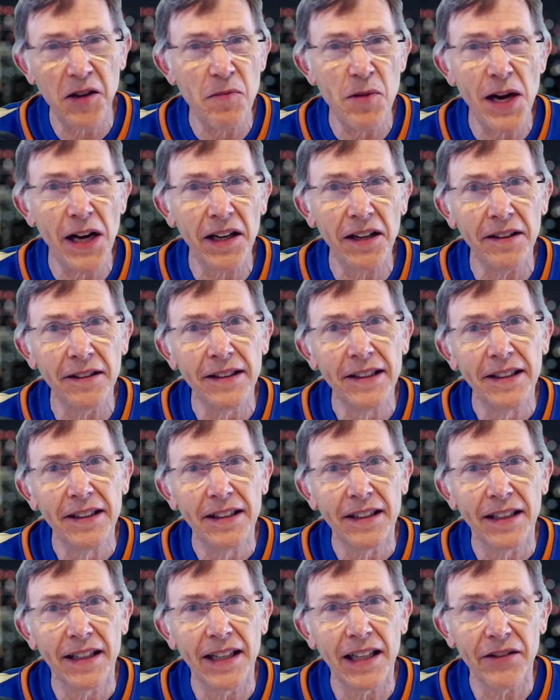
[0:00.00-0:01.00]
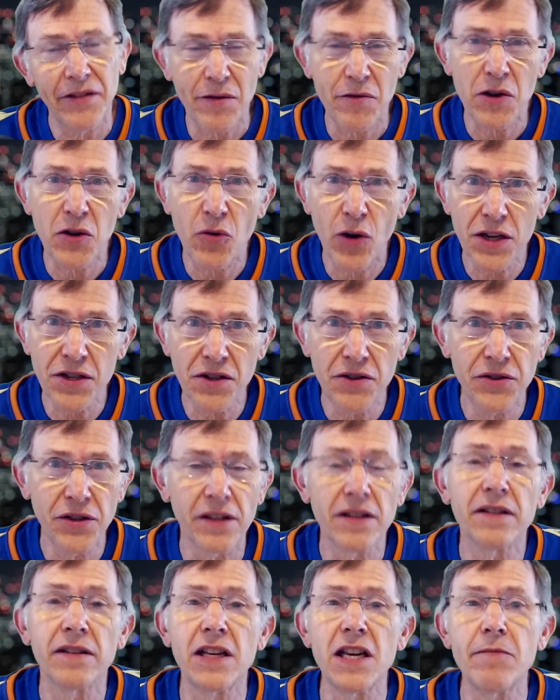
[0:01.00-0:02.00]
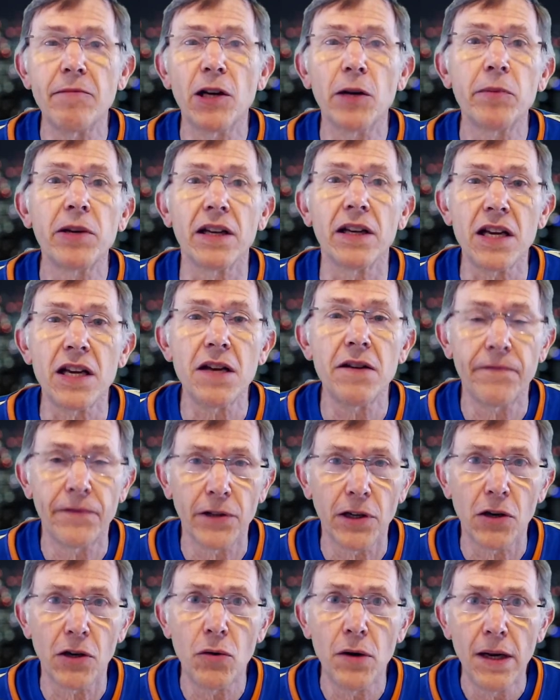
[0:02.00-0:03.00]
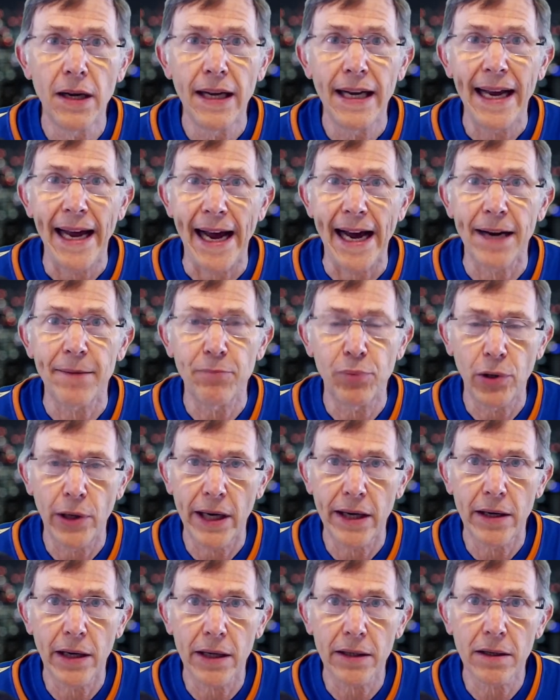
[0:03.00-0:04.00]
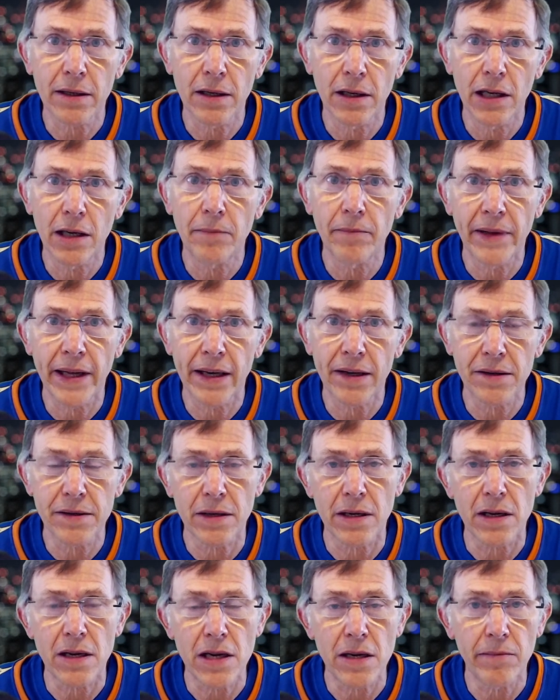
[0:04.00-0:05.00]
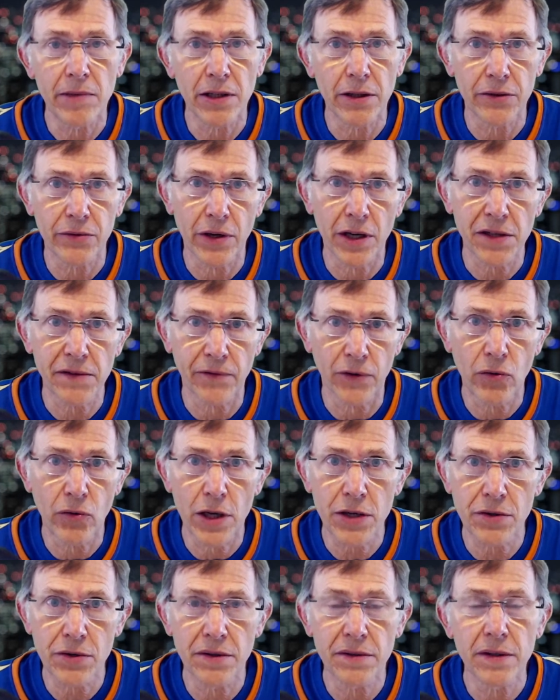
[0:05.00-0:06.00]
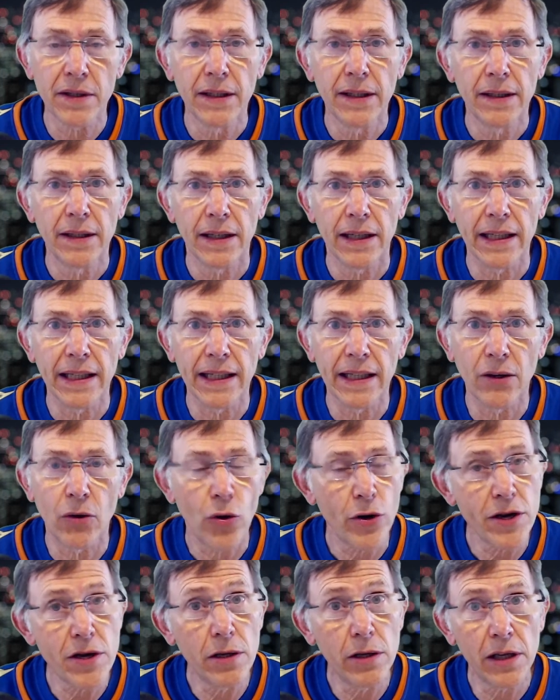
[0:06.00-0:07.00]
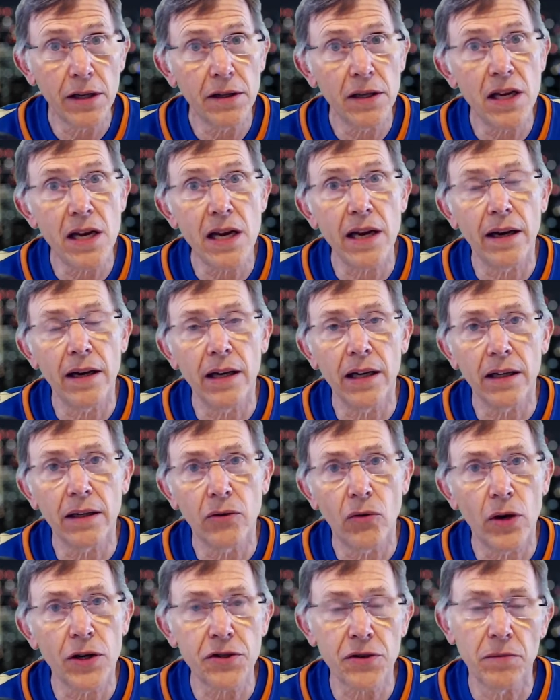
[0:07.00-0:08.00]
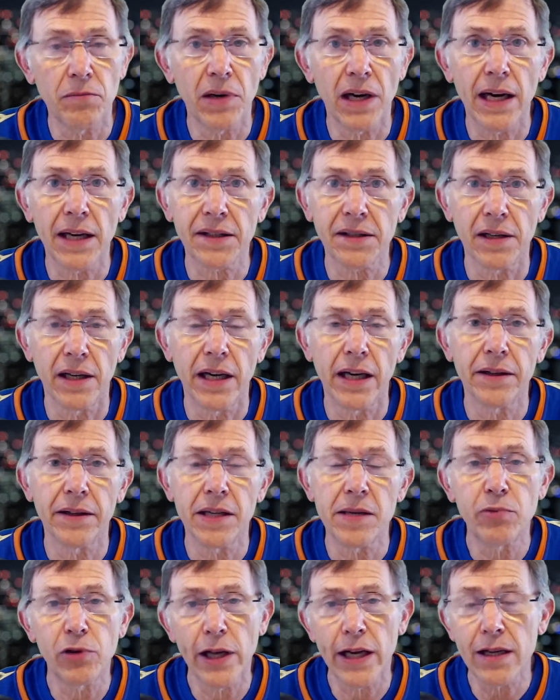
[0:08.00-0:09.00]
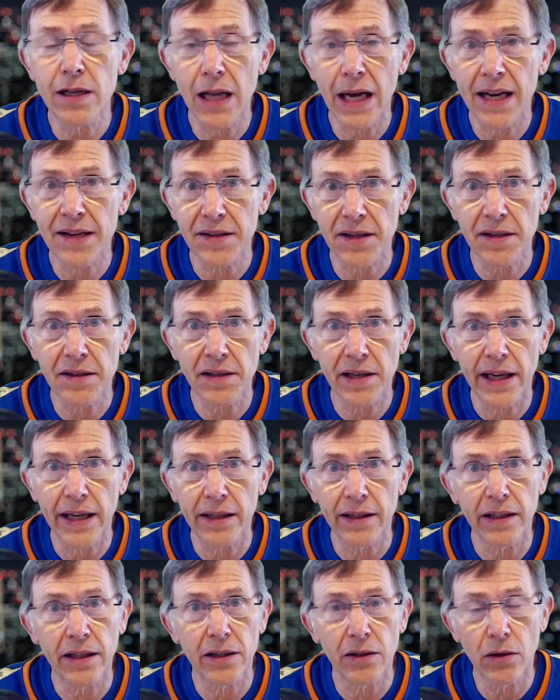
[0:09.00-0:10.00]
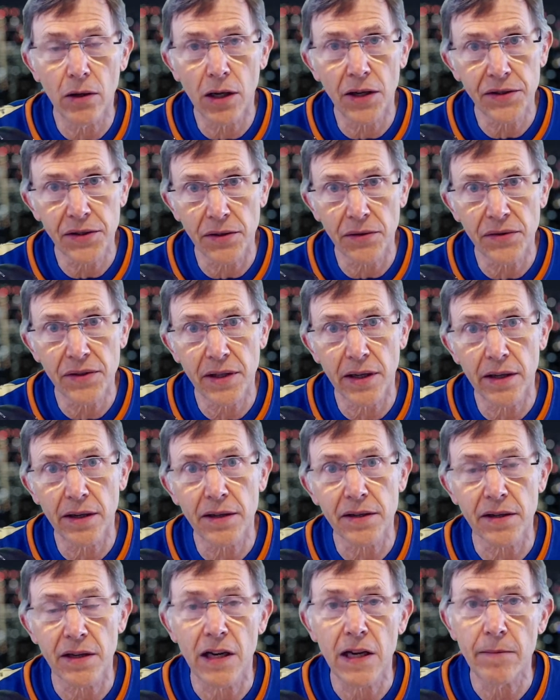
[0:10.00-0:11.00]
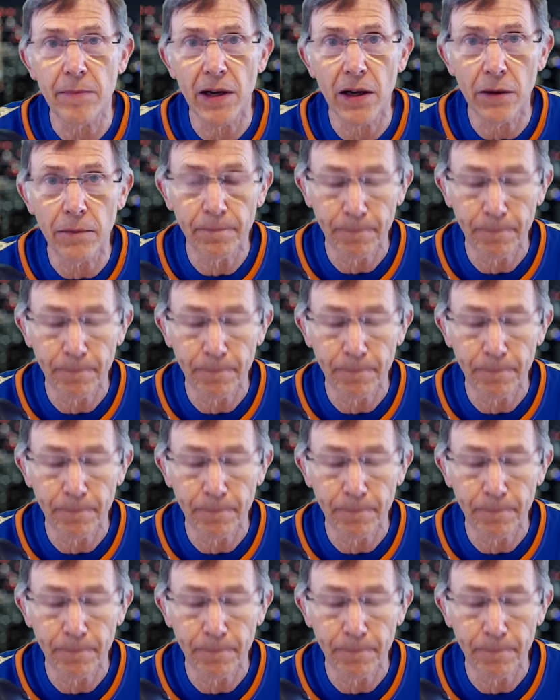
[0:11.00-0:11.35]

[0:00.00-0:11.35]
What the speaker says: about it. If you have any questions, you can email me at info@PLAAY.com. That is the email address for questions. Or you can click the question box on the Play Classic site, and it'll also send us an email